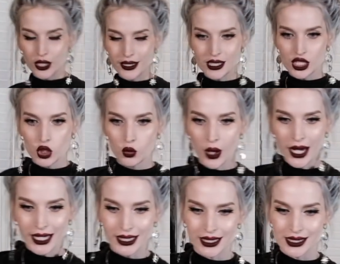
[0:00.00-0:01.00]
this new
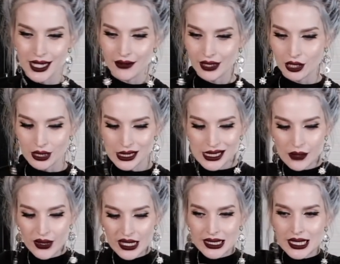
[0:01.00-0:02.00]
wine. Let's have a little
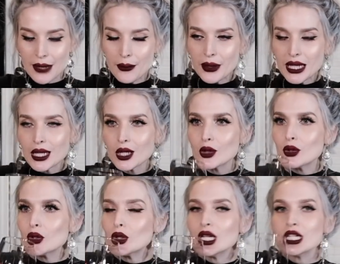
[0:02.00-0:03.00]
sippy sip.
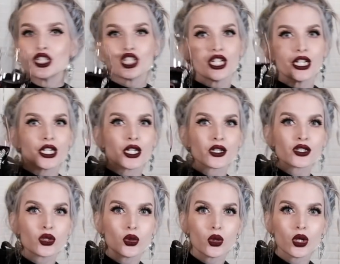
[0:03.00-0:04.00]
Cheers,
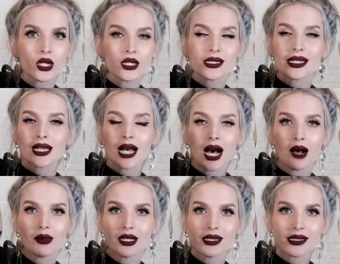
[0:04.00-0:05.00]
ghouls and
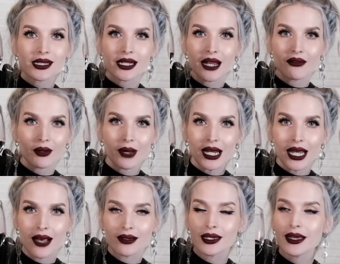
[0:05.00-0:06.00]
goblins and everybody
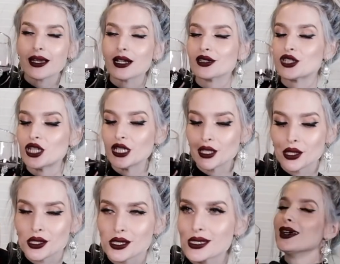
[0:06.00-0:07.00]
out there.
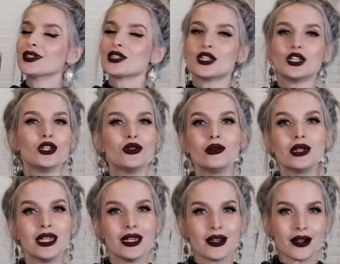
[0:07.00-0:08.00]
Cheers to the new
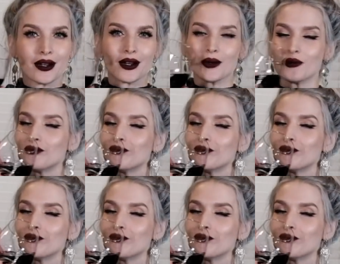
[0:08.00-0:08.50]
year.